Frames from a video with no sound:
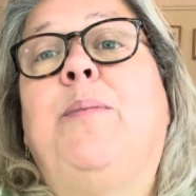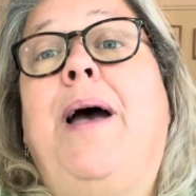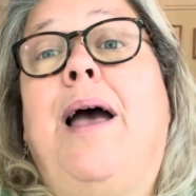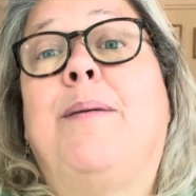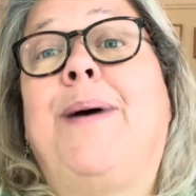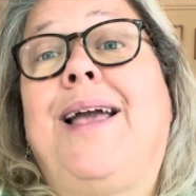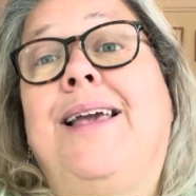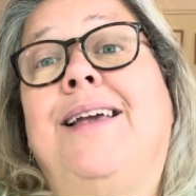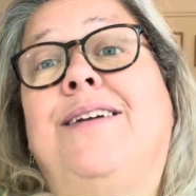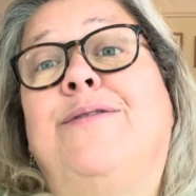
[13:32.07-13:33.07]
about
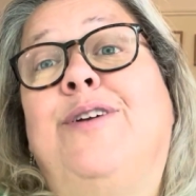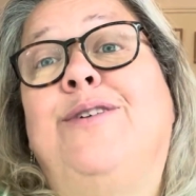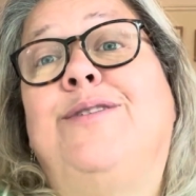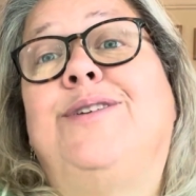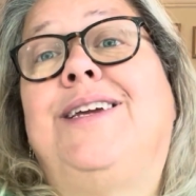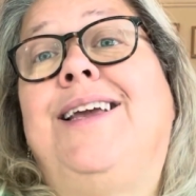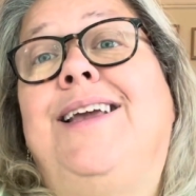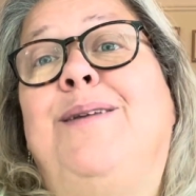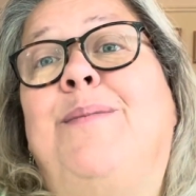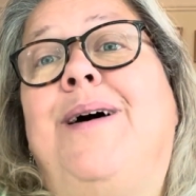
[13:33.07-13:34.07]
packing food
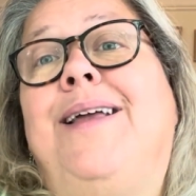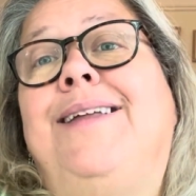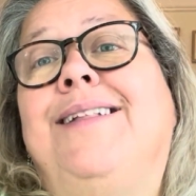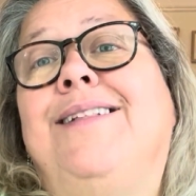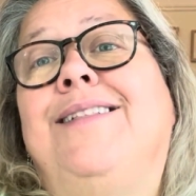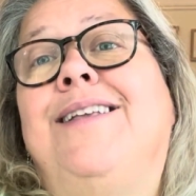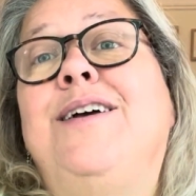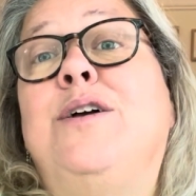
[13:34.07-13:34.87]
in my little